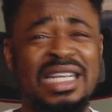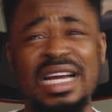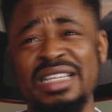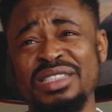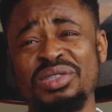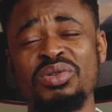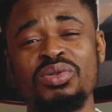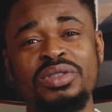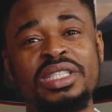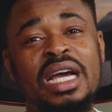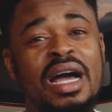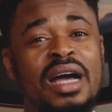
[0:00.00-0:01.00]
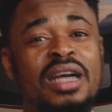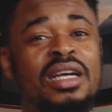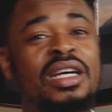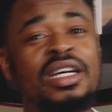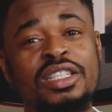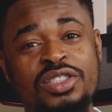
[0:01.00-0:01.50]
design is old. Yeah,
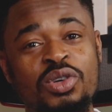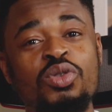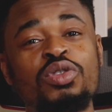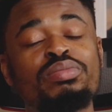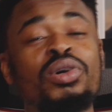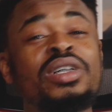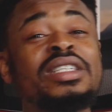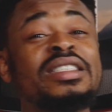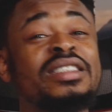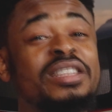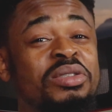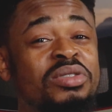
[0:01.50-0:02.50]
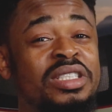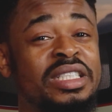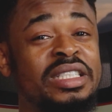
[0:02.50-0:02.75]
it's old, but it's still